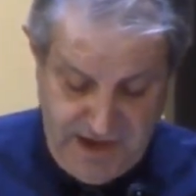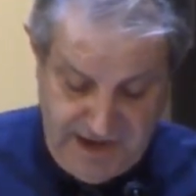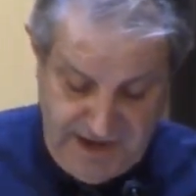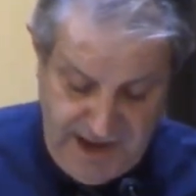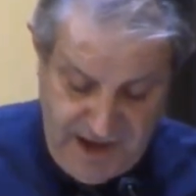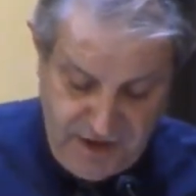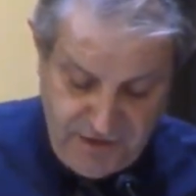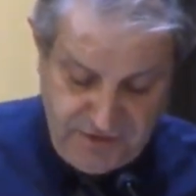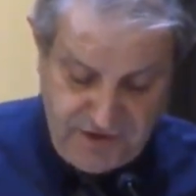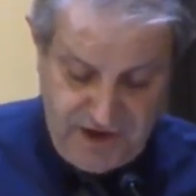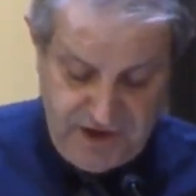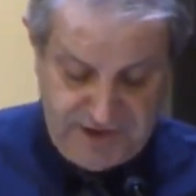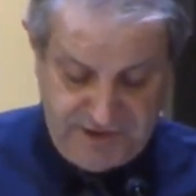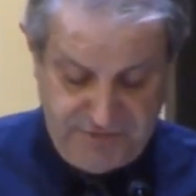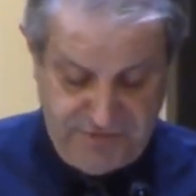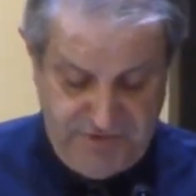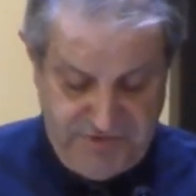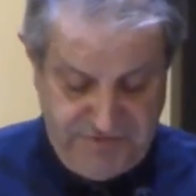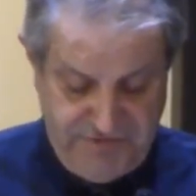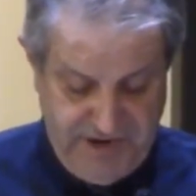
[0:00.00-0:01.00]
Allow
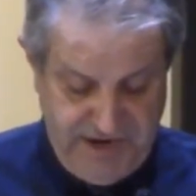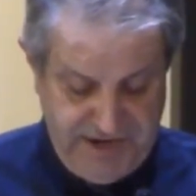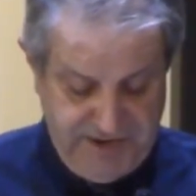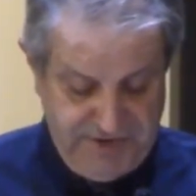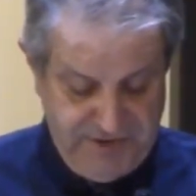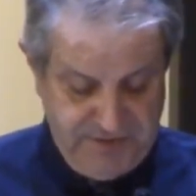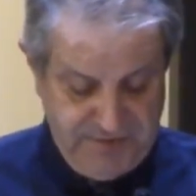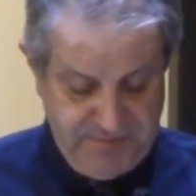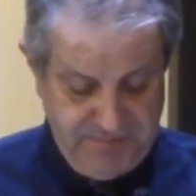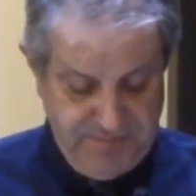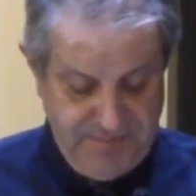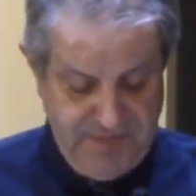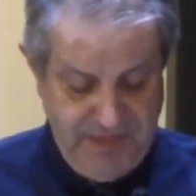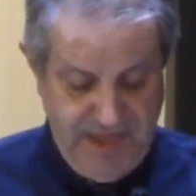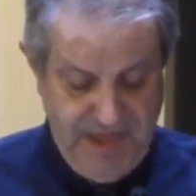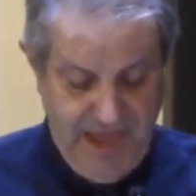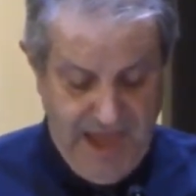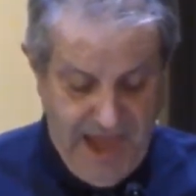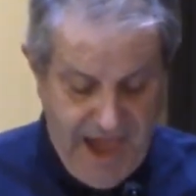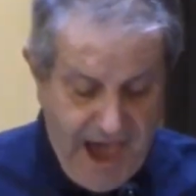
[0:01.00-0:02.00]
God to refine you.
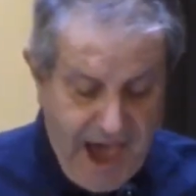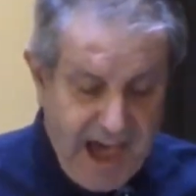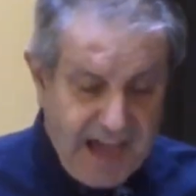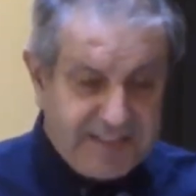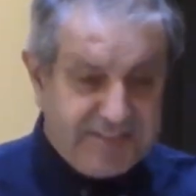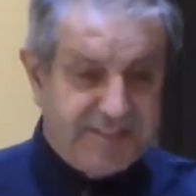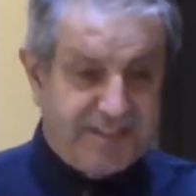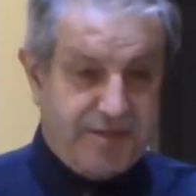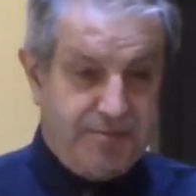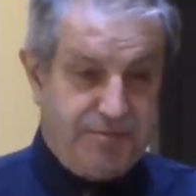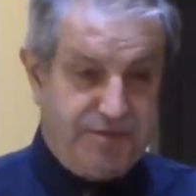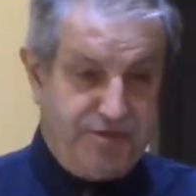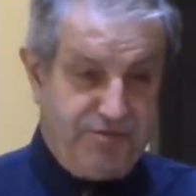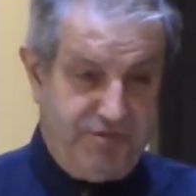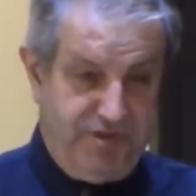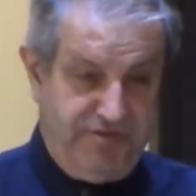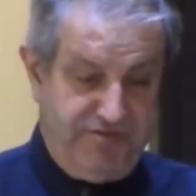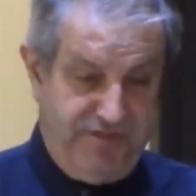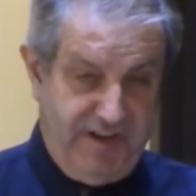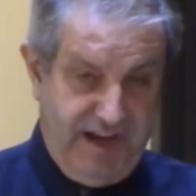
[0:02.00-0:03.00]
Ask him
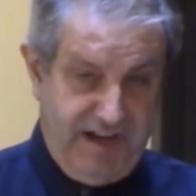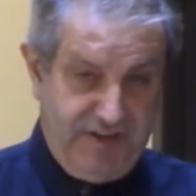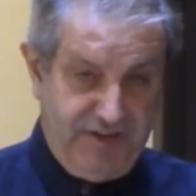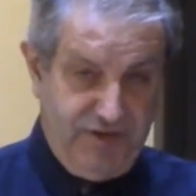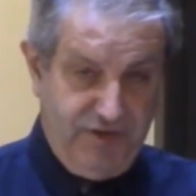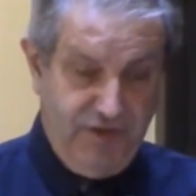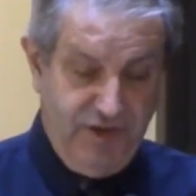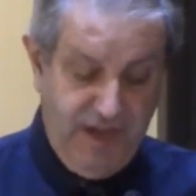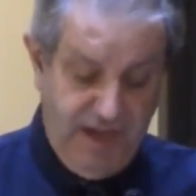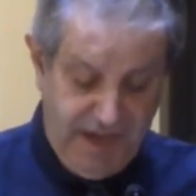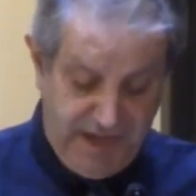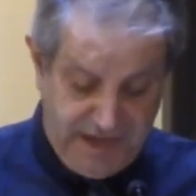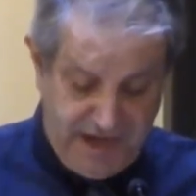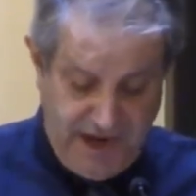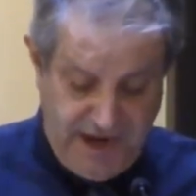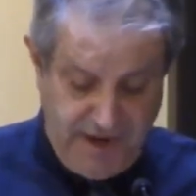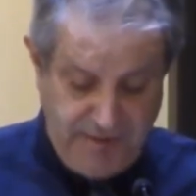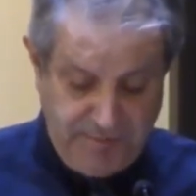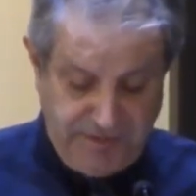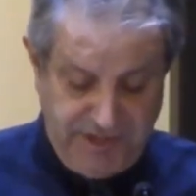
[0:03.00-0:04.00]
to refine you.
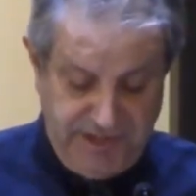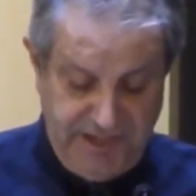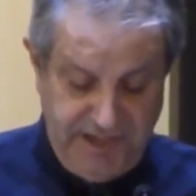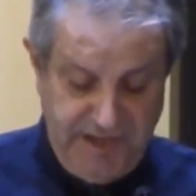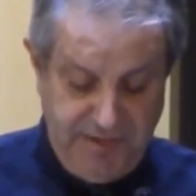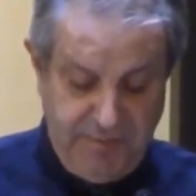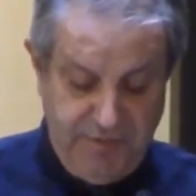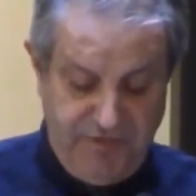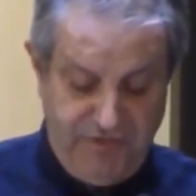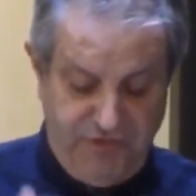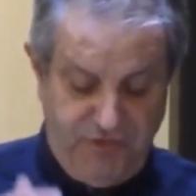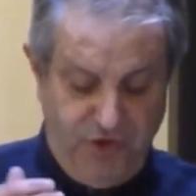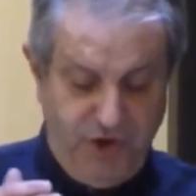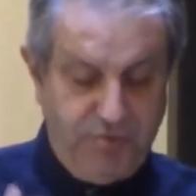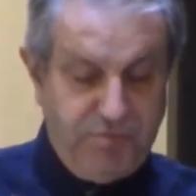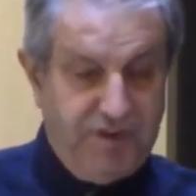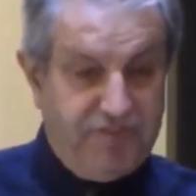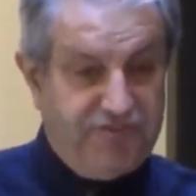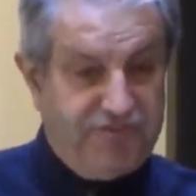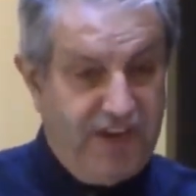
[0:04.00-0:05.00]
Come to him
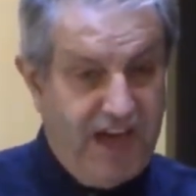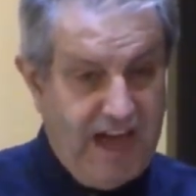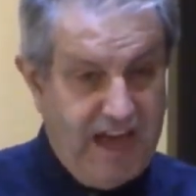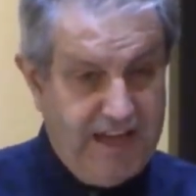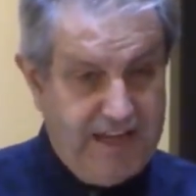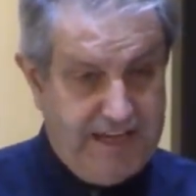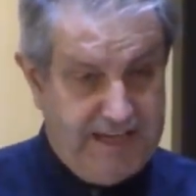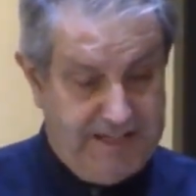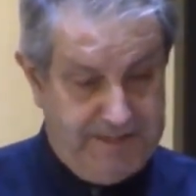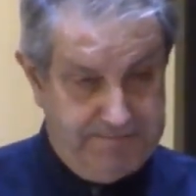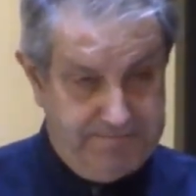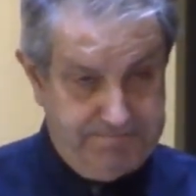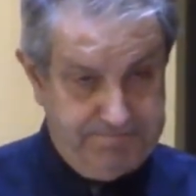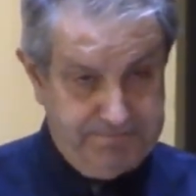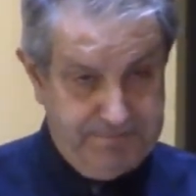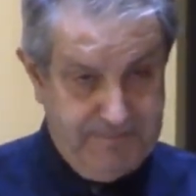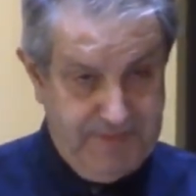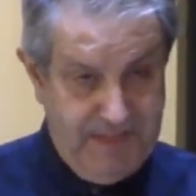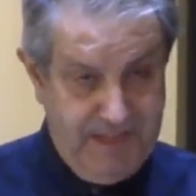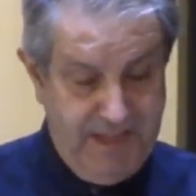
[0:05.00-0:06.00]
for refining.
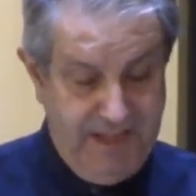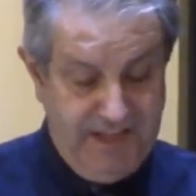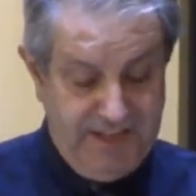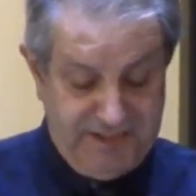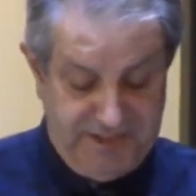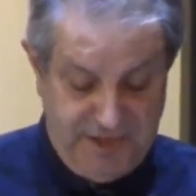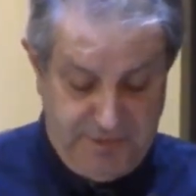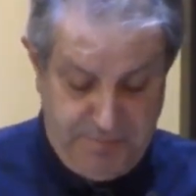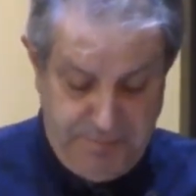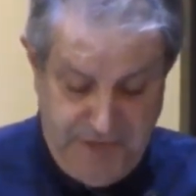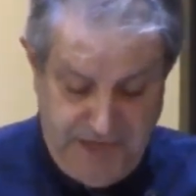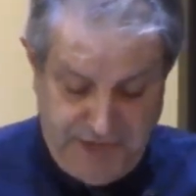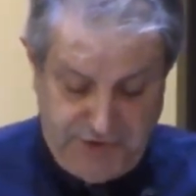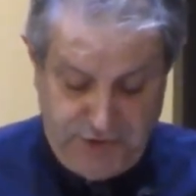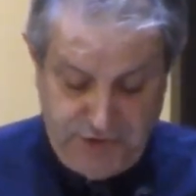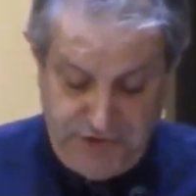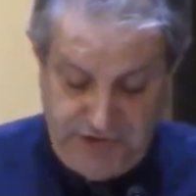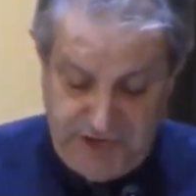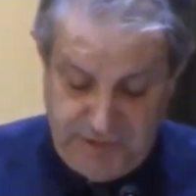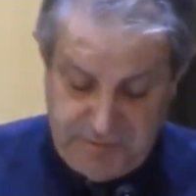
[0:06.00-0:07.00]

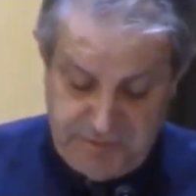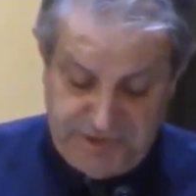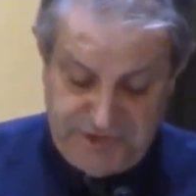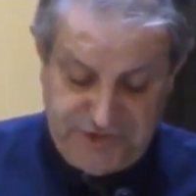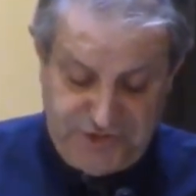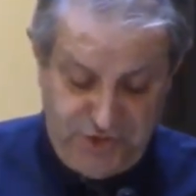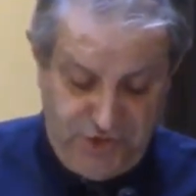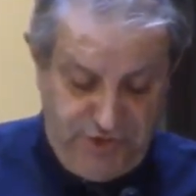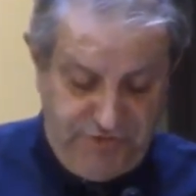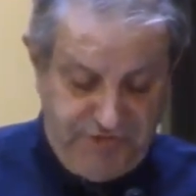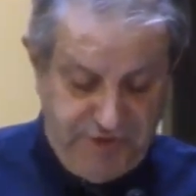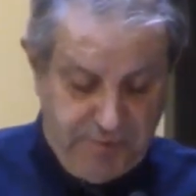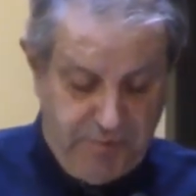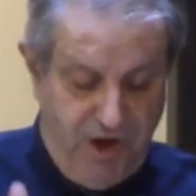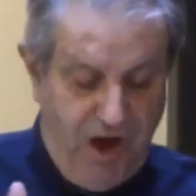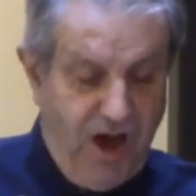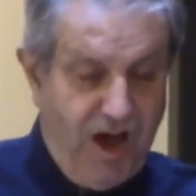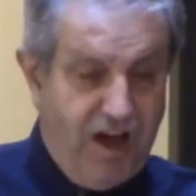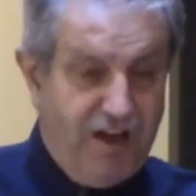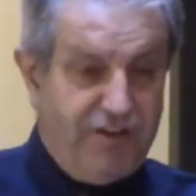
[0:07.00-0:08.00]
Submit to him. Serve
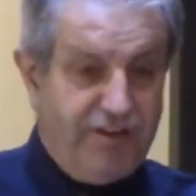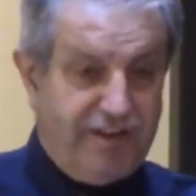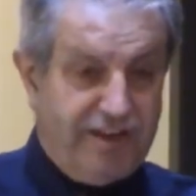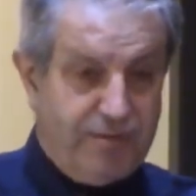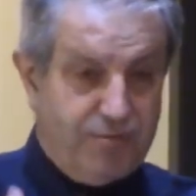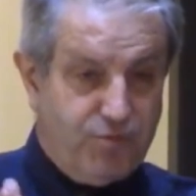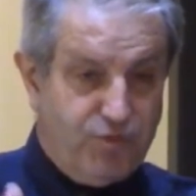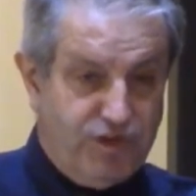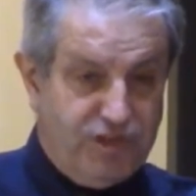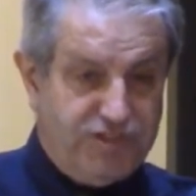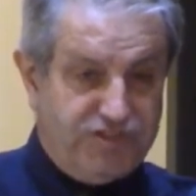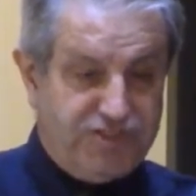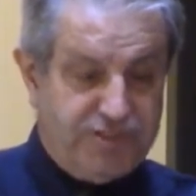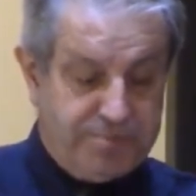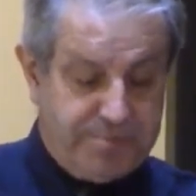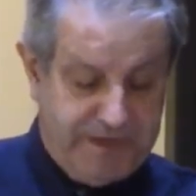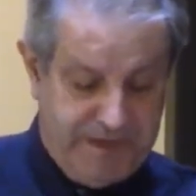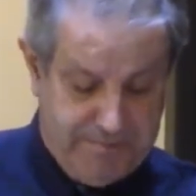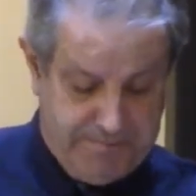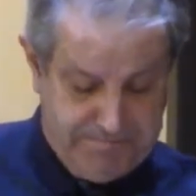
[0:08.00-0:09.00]
him. Honor him.
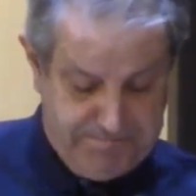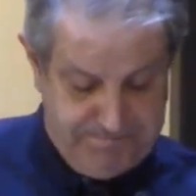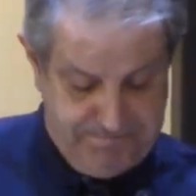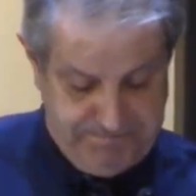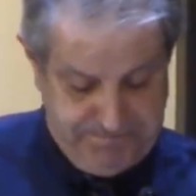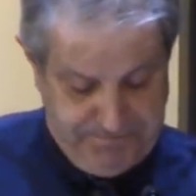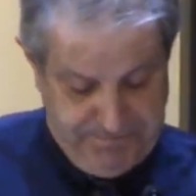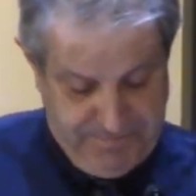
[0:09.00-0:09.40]
Worship him.